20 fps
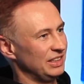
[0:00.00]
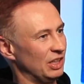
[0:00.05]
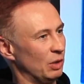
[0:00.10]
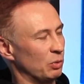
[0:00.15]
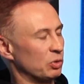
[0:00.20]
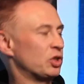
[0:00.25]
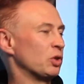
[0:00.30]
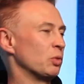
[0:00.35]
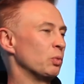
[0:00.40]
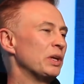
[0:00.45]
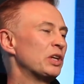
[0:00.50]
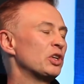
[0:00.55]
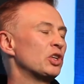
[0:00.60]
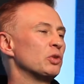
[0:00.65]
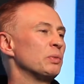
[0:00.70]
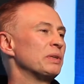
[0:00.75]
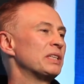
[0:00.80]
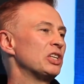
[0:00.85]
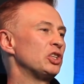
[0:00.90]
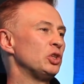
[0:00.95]
You know, so we
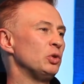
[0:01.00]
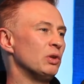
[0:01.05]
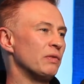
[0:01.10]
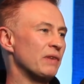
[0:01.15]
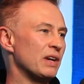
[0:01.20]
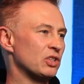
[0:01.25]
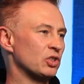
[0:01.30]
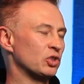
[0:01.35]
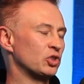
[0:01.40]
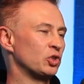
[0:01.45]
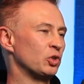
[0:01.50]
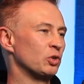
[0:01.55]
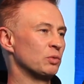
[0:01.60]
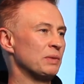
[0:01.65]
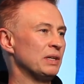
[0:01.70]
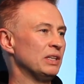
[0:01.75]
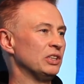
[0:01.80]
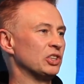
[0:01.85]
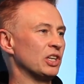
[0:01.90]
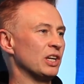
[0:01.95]
did Universal Truth,
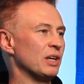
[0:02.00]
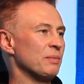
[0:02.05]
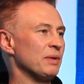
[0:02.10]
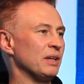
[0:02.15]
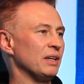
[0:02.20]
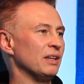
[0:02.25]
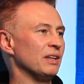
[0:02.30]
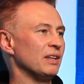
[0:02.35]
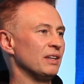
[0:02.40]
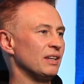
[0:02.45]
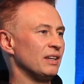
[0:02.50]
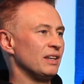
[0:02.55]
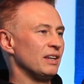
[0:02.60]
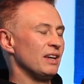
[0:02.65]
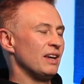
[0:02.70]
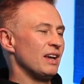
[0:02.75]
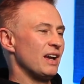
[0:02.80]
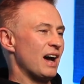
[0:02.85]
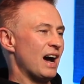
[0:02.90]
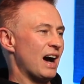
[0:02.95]
me and Jamie,
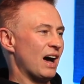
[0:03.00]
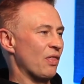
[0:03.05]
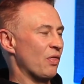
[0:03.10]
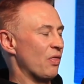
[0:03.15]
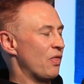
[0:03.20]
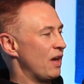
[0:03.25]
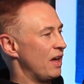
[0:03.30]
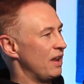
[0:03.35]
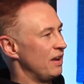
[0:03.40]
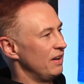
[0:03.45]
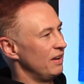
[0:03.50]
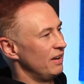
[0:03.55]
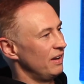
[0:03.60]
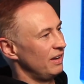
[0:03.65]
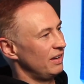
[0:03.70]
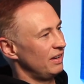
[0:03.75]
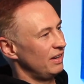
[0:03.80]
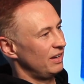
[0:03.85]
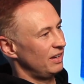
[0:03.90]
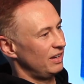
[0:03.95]
and then
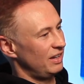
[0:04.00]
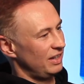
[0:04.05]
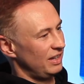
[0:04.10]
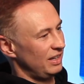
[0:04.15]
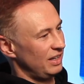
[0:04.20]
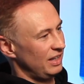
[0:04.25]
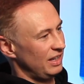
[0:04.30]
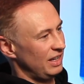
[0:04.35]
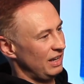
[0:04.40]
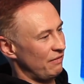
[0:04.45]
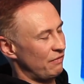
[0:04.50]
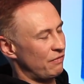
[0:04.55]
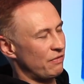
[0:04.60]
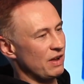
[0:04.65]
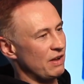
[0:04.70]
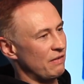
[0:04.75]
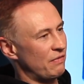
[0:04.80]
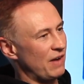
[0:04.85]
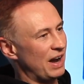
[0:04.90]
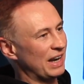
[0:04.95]

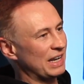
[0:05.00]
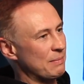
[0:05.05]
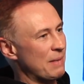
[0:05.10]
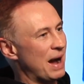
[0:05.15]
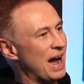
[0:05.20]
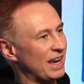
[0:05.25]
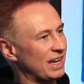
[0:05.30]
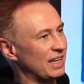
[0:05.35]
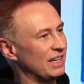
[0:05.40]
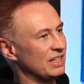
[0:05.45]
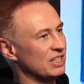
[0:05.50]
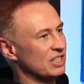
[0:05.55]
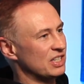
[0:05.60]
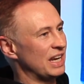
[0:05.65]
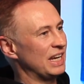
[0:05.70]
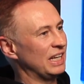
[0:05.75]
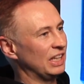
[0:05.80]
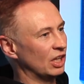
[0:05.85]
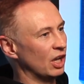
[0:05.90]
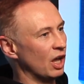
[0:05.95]
if Annie Mac and
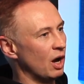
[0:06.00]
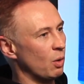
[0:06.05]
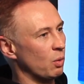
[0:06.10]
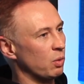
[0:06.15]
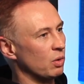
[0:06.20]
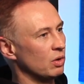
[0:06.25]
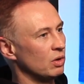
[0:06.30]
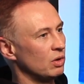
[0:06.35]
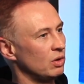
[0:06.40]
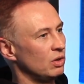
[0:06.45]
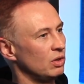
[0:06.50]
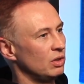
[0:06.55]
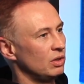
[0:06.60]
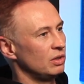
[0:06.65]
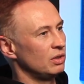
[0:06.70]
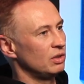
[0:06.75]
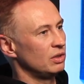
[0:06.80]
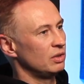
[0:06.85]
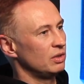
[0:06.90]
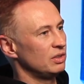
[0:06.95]
Zane Lowe
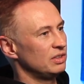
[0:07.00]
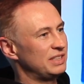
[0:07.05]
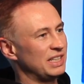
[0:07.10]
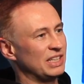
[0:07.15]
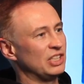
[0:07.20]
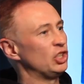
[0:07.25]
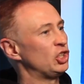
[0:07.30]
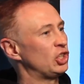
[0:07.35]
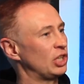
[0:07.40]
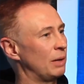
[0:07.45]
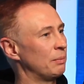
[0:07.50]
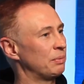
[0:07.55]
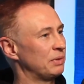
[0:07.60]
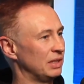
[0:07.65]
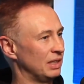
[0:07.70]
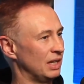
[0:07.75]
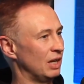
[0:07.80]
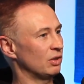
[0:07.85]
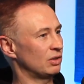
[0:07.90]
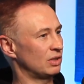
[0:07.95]
didn't
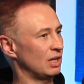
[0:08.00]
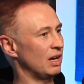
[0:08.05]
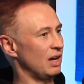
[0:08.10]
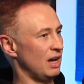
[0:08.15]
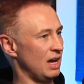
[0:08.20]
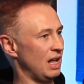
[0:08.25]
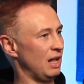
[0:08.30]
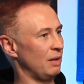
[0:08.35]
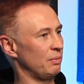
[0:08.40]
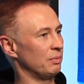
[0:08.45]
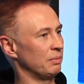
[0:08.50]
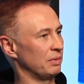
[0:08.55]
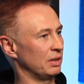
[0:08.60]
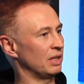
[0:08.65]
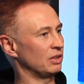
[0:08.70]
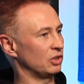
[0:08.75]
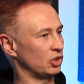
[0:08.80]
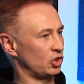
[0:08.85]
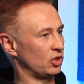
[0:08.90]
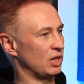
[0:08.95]
champion out that album
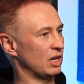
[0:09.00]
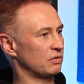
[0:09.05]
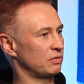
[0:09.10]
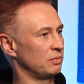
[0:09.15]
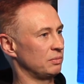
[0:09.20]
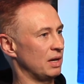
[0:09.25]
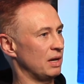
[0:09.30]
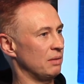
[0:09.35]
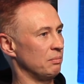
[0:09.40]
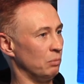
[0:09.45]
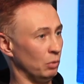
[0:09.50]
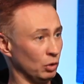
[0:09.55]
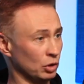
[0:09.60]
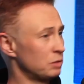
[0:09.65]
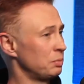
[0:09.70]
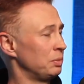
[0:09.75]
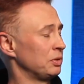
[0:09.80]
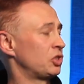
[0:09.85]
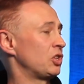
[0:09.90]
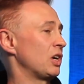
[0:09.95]
and the tracks from that,
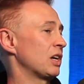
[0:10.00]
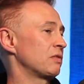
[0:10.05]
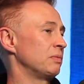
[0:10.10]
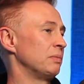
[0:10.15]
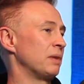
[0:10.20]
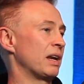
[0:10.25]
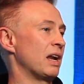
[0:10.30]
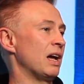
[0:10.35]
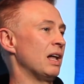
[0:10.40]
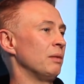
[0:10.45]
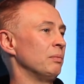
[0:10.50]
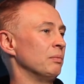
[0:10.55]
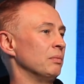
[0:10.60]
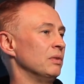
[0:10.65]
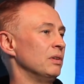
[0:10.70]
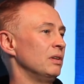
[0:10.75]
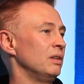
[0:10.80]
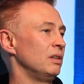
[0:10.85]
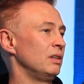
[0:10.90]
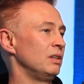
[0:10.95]
multiple tracks from that album,
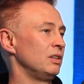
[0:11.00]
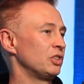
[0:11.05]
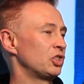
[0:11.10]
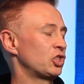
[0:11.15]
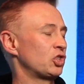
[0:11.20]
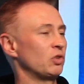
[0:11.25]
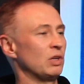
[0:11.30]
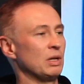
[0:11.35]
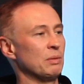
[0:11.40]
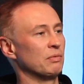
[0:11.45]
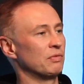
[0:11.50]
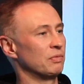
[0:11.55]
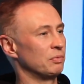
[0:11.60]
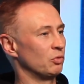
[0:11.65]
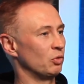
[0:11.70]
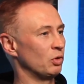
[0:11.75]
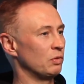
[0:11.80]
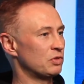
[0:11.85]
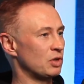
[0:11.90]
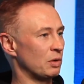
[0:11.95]
screaming from
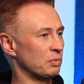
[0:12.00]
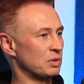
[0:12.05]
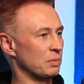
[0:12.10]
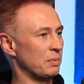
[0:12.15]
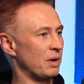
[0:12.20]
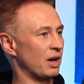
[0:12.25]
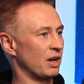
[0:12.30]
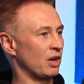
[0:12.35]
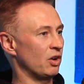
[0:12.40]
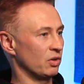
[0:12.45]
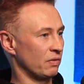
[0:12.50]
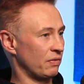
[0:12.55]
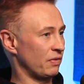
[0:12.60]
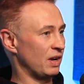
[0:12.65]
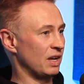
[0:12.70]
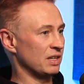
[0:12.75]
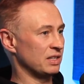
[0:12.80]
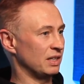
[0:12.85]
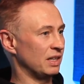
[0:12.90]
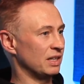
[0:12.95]
the rooftops about it on a
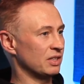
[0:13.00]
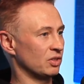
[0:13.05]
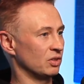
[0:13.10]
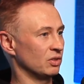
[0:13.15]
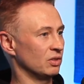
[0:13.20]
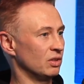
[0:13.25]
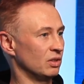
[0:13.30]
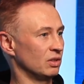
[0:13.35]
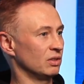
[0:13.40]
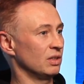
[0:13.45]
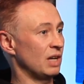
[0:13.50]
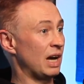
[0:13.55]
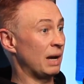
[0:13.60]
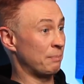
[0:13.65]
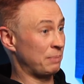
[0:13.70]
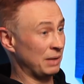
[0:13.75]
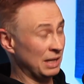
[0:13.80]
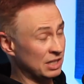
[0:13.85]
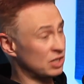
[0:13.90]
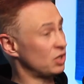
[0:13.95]
Friday night,
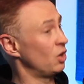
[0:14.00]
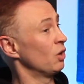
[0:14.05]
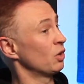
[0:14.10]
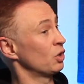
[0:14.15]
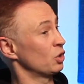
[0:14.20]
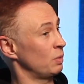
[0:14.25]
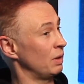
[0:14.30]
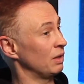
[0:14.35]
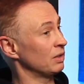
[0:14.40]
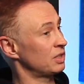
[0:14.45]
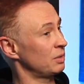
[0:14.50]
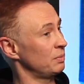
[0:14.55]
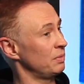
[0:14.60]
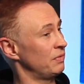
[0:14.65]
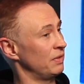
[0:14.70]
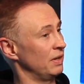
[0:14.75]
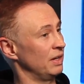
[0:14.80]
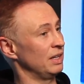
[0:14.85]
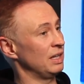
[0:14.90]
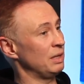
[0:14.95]
and Pete Tong as well, to be
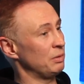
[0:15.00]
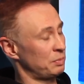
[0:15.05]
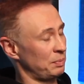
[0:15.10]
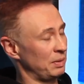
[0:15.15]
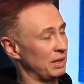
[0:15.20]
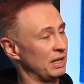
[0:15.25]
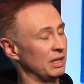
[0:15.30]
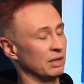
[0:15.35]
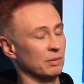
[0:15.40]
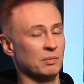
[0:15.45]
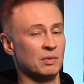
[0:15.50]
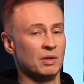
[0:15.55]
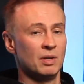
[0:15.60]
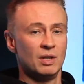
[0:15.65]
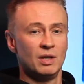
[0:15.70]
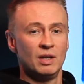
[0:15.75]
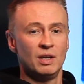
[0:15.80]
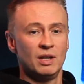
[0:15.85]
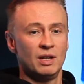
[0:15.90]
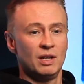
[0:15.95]
fair, he was playing them.
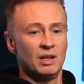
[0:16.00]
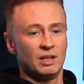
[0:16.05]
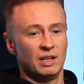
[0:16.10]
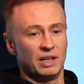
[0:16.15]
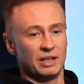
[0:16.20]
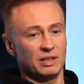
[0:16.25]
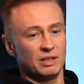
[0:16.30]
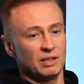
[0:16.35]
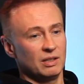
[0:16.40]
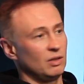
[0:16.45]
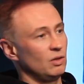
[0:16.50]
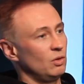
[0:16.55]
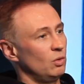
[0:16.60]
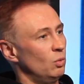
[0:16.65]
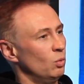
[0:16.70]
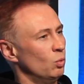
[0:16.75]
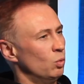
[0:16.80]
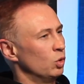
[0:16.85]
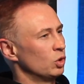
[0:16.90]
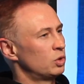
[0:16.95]
Like,
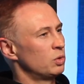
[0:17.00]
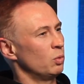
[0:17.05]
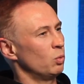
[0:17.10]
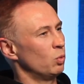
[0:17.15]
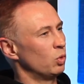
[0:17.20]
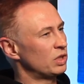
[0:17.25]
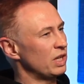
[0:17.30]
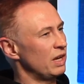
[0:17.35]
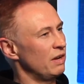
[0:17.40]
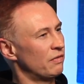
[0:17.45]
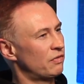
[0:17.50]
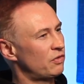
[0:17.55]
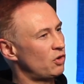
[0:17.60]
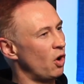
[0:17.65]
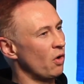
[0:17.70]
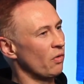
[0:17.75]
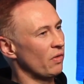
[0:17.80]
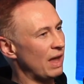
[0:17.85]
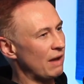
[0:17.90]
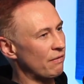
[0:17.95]
would it have
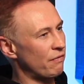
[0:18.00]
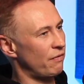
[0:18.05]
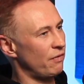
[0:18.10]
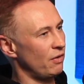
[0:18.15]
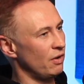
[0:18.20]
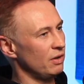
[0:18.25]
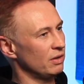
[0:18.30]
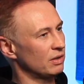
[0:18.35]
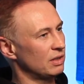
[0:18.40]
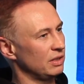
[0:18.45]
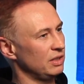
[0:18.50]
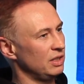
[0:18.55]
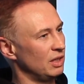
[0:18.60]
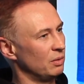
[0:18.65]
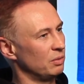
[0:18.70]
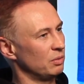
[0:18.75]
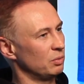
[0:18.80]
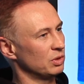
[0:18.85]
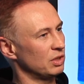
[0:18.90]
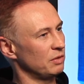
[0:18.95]
gone that far? You know,
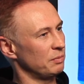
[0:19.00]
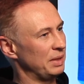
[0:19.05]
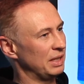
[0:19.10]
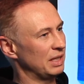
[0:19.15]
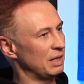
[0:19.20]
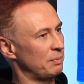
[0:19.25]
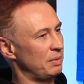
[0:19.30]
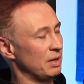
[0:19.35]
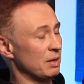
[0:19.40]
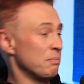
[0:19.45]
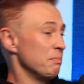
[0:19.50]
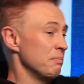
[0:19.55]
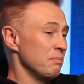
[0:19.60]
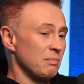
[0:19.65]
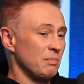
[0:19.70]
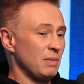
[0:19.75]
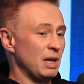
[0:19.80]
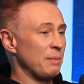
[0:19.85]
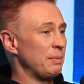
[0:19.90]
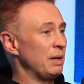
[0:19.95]
would it have been that big?
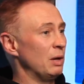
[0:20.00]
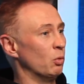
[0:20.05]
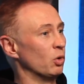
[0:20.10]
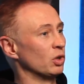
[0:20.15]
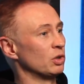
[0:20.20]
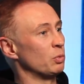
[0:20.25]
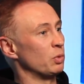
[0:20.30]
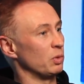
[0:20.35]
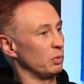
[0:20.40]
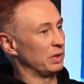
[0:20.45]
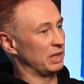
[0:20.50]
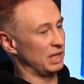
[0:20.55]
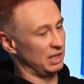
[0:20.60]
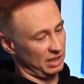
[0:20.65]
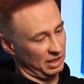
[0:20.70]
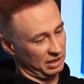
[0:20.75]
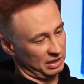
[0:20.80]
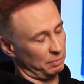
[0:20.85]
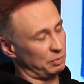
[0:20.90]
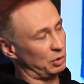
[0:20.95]
Maybe it would have been within
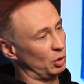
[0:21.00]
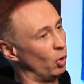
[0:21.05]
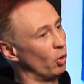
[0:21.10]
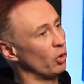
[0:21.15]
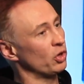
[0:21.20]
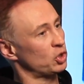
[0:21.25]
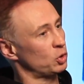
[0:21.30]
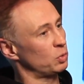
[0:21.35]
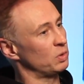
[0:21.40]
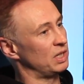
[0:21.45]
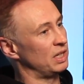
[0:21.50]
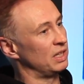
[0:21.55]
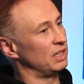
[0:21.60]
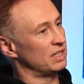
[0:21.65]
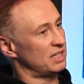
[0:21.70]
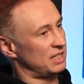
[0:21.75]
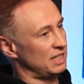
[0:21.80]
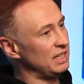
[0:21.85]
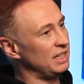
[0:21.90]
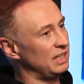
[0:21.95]
like the purists within the
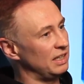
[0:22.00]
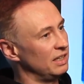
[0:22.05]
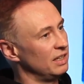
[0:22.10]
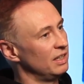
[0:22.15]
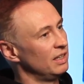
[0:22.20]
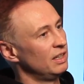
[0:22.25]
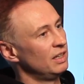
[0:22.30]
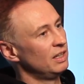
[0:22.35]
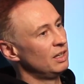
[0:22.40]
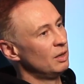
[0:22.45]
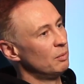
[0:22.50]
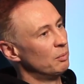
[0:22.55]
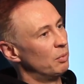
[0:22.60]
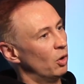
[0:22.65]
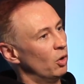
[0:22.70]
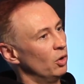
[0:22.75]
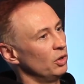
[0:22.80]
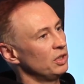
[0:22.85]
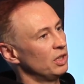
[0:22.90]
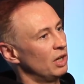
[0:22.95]
scene,
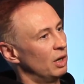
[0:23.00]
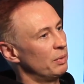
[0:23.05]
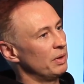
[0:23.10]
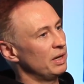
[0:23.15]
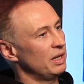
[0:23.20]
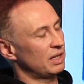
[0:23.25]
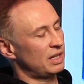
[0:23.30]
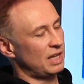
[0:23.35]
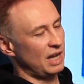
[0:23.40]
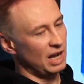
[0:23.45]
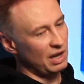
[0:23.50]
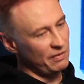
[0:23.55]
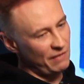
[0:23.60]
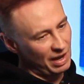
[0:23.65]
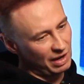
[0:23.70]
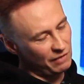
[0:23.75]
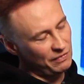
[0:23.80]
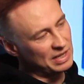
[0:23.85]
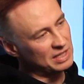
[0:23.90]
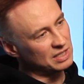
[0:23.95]
but you know, it kind of
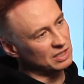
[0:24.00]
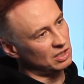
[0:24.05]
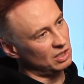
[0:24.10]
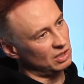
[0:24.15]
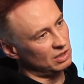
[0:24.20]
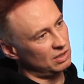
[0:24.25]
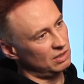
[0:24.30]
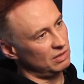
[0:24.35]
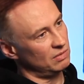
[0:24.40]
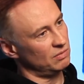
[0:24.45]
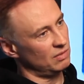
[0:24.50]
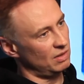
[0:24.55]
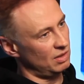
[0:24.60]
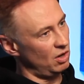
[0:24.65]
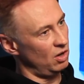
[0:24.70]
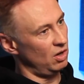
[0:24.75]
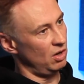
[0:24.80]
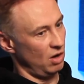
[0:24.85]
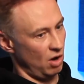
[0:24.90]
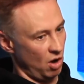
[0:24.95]
elevated
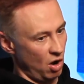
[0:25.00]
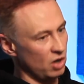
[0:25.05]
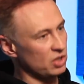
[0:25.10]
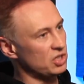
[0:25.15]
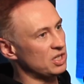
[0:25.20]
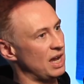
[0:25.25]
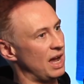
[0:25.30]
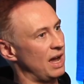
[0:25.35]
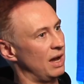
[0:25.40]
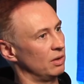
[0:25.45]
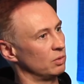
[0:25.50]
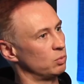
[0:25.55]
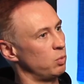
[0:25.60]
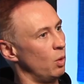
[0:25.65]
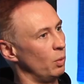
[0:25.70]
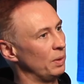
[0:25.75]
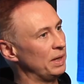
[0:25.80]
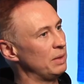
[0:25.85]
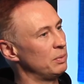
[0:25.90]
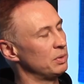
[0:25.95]
our sound,
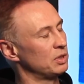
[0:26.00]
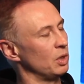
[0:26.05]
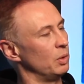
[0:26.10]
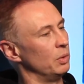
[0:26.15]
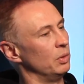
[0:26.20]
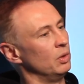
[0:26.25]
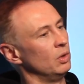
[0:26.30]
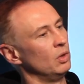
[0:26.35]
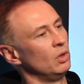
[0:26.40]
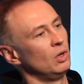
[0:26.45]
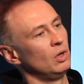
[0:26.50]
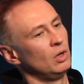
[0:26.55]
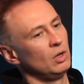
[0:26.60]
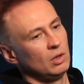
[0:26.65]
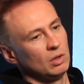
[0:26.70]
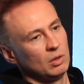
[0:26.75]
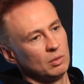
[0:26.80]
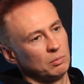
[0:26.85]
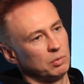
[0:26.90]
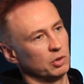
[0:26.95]
what we were doing.
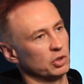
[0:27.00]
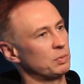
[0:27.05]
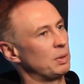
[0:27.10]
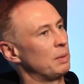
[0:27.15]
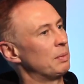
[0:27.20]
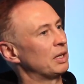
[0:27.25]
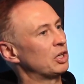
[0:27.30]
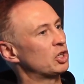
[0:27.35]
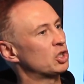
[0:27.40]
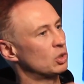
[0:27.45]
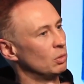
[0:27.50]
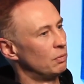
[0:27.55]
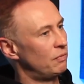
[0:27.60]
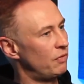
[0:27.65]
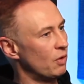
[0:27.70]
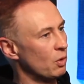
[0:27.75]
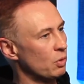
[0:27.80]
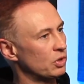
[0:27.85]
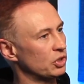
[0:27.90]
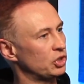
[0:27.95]
Plus people like Sub
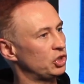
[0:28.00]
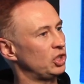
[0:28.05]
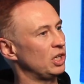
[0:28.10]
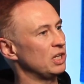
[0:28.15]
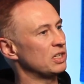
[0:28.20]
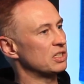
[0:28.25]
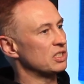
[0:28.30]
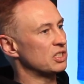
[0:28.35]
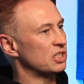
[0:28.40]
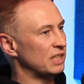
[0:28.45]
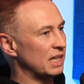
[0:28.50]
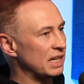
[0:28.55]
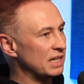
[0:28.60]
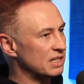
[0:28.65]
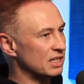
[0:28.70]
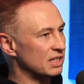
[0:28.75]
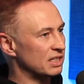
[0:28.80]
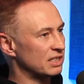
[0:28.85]
Focus, Chasing Status.